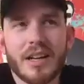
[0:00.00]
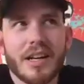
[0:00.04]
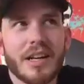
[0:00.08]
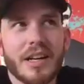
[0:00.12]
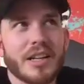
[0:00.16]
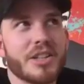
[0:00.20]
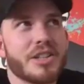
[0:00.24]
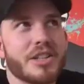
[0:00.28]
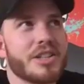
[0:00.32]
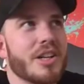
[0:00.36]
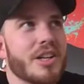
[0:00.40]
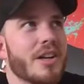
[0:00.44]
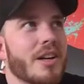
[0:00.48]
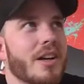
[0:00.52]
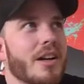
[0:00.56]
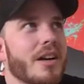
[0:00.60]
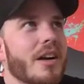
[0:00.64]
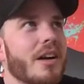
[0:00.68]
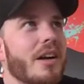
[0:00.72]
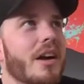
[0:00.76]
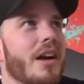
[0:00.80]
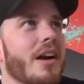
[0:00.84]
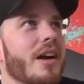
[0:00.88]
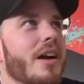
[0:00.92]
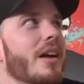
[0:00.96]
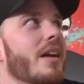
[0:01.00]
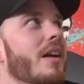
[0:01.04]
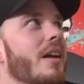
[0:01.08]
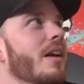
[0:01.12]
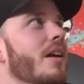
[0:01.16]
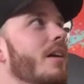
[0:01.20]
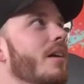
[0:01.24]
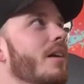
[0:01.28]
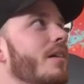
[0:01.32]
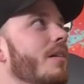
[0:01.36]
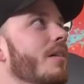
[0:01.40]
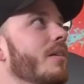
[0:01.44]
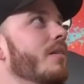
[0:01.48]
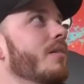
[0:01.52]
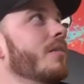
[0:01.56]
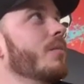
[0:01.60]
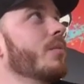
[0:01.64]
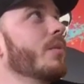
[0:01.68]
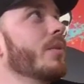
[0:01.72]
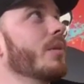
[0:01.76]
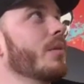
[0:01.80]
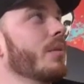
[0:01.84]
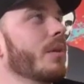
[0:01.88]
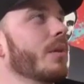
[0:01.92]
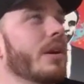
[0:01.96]
shirt, or
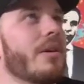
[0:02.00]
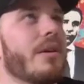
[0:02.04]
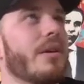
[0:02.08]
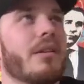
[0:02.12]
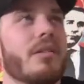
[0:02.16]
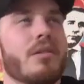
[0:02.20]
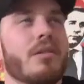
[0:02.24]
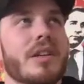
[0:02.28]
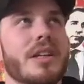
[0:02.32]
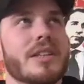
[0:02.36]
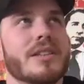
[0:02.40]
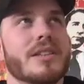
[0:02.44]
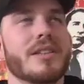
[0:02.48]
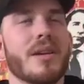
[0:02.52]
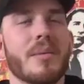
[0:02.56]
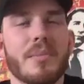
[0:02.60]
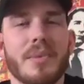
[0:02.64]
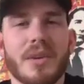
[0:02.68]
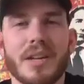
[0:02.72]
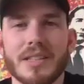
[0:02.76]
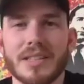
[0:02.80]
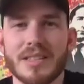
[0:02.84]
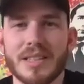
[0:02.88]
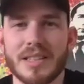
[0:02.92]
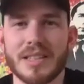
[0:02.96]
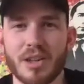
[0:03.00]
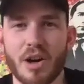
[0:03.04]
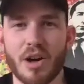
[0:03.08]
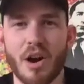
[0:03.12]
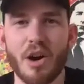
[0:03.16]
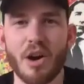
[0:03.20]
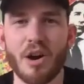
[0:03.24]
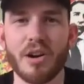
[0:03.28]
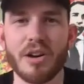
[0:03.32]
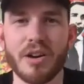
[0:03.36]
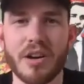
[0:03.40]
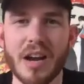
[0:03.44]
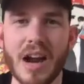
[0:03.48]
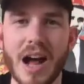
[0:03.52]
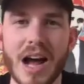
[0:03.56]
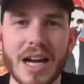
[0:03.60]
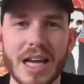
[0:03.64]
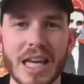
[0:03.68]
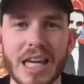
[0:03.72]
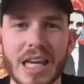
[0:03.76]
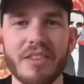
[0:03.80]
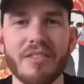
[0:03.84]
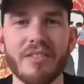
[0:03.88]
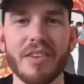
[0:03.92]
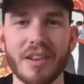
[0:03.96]
we were going to release something that says earned, not
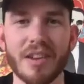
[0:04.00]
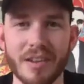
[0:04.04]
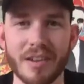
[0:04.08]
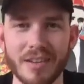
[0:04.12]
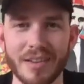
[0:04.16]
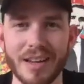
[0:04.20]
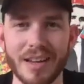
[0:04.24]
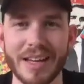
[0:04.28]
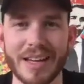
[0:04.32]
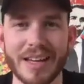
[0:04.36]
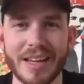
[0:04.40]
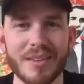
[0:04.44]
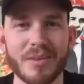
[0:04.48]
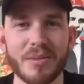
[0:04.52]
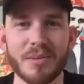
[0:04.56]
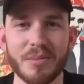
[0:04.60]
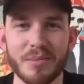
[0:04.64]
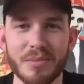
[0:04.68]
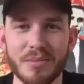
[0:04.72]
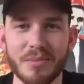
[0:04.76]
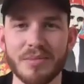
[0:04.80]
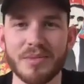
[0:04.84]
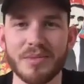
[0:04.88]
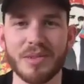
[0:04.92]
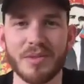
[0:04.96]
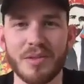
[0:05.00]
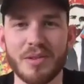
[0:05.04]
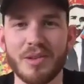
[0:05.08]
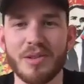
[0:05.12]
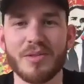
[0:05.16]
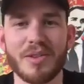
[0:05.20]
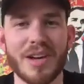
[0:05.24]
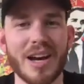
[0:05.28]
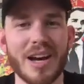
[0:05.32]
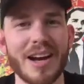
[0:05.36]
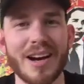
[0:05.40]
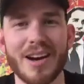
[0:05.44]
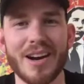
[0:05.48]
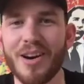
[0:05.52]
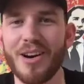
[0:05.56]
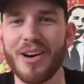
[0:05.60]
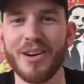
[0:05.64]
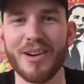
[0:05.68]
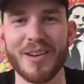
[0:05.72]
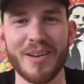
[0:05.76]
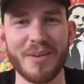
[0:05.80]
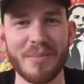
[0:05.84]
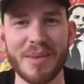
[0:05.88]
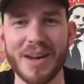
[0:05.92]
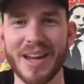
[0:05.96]
given. Like, right. You got to
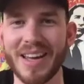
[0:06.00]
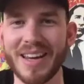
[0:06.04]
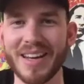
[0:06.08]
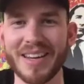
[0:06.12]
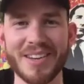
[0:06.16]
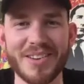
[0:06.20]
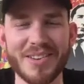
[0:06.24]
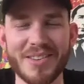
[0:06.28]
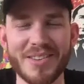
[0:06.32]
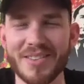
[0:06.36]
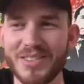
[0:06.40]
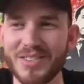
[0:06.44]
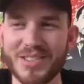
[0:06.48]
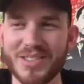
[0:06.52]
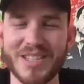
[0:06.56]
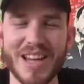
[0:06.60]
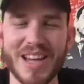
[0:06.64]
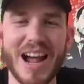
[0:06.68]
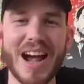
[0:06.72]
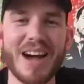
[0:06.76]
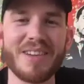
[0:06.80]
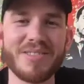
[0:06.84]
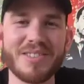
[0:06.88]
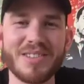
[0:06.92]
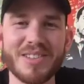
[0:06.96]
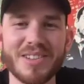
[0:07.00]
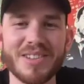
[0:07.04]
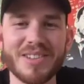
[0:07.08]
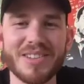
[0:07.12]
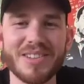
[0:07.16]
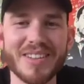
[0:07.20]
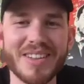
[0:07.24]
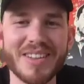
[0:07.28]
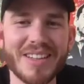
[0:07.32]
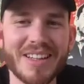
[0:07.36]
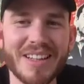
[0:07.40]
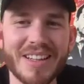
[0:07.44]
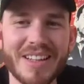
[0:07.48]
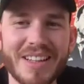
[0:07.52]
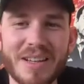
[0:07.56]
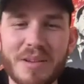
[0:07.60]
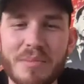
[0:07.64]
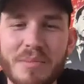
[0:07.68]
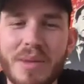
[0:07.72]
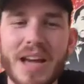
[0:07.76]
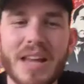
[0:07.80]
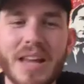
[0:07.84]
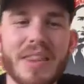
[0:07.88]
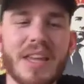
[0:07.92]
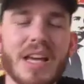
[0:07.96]
earn it, man. You just have to.
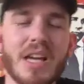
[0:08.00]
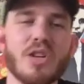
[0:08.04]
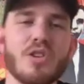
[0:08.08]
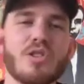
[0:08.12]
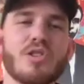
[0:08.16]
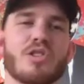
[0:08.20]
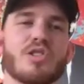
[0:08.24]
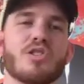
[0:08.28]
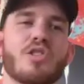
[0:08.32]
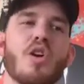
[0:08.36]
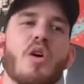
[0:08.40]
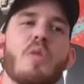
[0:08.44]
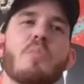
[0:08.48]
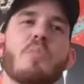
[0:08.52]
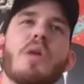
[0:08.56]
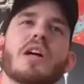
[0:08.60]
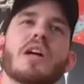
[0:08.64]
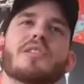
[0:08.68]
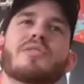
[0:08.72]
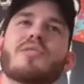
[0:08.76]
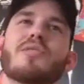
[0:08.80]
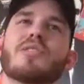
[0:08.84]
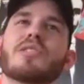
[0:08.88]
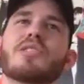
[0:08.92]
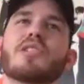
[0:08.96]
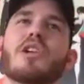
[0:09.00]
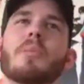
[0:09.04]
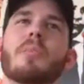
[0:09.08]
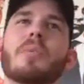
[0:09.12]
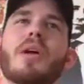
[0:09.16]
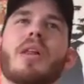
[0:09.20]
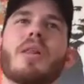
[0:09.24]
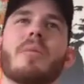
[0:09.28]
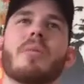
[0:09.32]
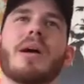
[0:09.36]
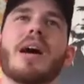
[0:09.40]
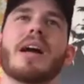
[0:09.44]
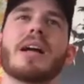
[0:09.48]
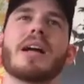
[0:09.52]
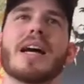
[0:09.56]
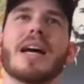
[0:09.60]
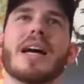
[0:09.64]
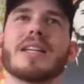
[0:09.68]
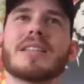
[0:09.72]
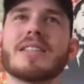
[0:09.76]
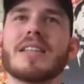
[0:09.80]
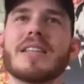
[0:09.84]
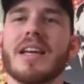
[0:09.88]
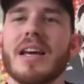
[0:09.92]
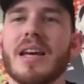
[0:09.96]
Man, thank you so much for jumping on the
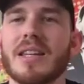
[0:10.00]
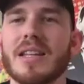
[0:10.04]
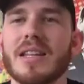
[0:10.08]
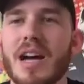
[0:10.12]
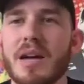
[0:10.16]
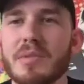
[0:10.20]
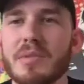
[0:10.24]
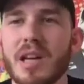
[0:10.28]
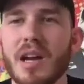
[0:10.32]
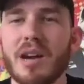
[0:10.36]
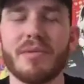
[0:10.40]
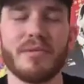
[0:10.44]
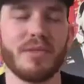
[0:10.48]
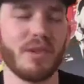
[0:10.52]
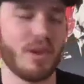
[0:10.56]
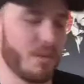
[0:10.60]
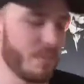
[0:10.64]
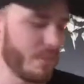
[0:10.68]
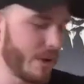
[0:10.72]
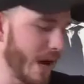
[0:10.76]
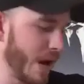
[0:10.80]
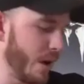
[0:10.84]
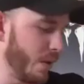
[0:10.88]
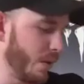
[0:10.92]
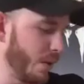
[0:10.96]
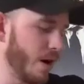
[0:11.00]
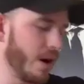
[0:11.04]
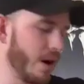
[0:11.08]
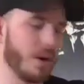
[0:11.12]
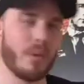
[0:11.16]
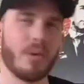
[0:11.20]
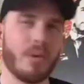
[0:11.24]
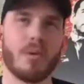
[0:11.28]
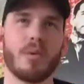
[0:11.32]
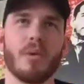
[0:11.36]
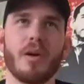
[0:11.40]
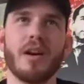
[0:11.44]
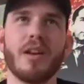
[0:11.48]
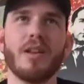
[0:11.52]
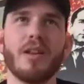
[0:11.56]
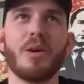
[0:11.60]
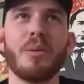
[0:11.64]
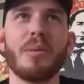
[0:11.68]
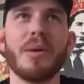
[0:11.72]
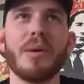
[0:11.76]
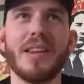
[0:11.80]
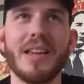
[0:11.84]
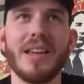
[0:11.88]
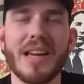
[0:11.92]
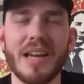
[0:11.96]
podcast today. Time's kind of flown by. We're running a little
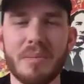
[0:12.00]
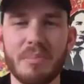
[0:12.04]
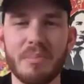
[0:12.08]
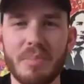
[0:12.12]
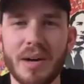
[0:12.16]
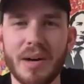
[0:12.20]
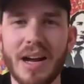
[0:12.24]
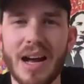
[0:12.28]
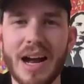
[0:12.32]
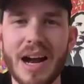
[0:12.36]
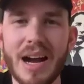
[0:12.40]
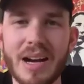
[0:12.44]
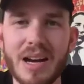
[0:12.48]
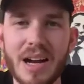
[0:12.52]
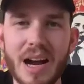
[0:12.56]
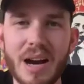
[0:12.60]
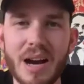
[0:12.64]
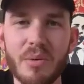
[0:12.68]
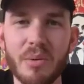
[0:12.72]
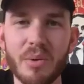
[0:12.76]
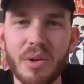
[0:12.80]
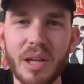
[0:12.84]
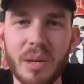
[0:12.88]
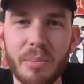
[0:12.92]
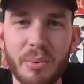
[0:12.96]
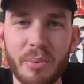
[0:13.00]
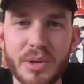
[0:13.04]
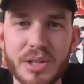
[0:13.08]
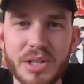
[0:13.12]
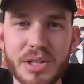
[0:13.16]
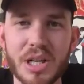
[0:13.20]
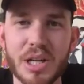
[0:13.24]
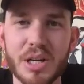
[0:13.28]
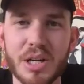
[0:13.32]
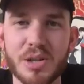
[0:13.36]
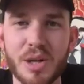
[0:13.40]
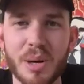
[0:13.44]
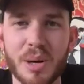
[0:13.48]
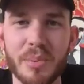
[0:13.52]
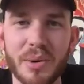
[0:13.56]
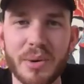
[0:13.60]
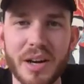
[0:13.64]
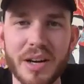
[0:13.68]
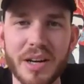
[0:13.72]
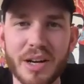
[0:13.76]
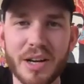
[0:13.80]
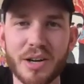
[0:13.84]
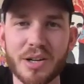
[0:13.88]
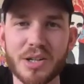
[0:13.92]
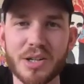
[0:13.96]
bit late, but I really appreciate you jumping
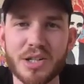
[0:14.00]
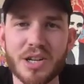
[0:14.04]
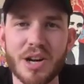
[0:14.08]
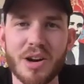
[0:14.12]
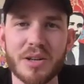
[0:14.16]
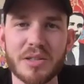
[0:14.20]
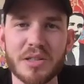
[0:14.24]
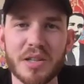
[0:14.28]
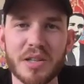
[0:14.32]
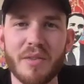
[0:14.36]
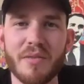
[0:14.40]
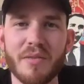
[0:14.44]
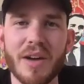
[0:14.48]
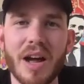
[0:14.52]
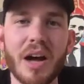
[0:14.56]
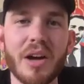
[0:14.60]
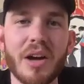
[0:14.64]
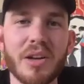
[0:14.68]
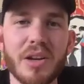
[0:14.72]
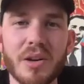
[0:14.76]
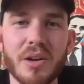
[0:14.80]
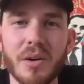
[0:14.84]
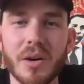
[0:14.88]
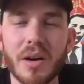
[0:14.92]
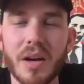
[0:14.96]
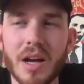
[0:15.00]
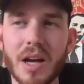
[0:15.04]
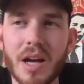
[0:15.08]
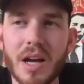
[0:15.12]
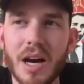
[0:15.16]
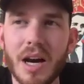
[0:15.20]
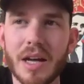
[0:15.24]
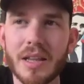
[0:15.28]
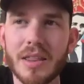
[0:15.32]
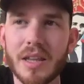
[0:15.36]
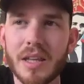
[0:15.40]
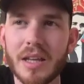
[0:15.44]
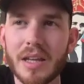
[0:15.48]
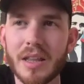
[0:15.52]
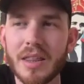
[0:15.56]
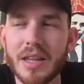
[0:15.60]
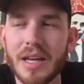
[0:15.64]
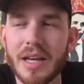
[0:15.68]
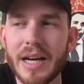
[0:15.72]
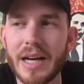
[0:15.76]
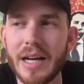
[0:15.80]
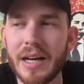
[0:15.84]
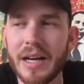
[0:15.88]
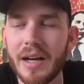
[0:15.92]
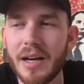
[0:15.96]
on here and sharing a ton of value. I think
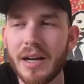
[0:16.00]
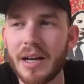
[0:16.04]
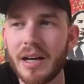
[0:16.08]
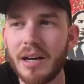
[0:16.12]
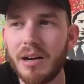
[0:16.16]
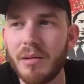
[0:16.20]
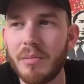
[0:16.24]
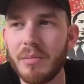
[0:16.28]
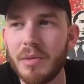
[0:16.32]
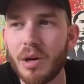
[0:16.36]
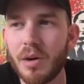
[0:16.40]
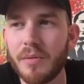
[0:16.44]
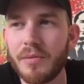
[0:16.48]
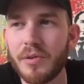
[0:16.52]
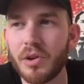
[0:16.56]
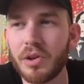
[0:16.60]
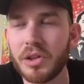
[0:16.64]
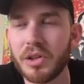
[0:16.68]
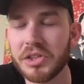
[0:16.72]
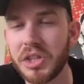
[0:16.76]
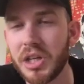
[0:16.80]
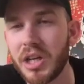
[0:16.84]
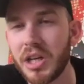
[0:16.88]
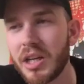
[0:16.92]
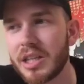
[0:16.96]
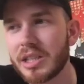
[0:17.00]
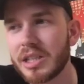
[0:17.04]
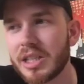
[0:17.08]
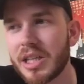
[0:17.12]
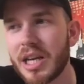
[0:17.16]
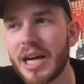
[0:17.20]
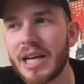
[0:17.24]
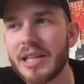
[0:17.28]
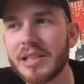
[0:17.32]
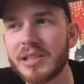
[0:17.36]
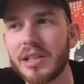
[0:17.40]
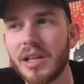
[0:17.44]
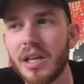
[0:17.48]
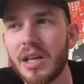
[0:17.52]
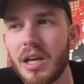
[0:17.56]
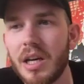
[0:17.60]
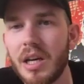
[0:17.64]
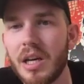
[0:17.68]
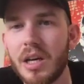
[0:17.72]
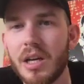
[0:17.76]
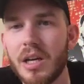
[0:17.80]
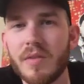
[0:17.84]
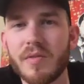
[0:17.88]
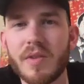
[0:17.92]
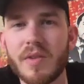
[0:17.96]
that, if you're listening to this, guys,
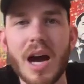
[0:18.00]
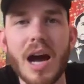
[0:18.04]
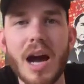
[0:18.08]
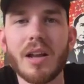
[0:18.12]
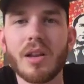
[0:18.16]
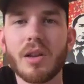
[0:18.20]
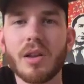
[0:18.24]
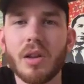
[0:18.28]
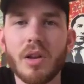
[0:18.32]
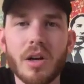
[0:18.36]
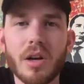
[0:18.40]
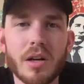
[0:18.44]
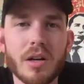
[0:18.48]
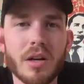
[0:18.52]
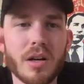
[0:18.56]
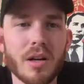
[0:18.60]
you've got to look